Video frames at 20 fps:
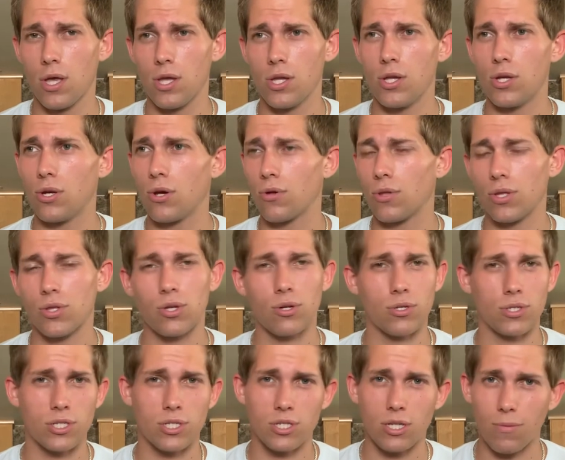you know that
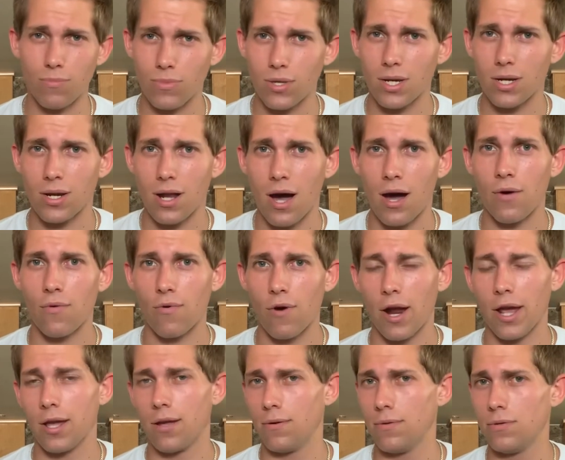there's something not
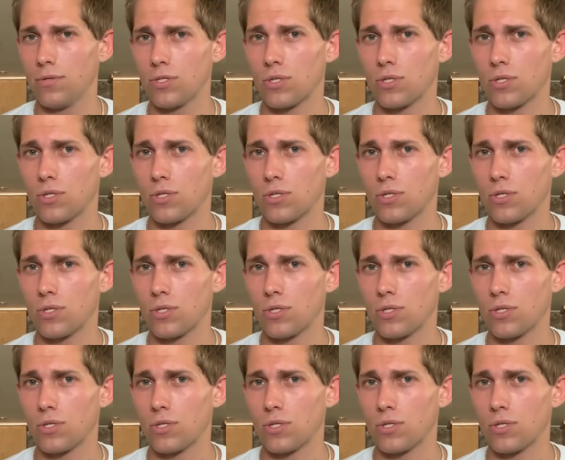right.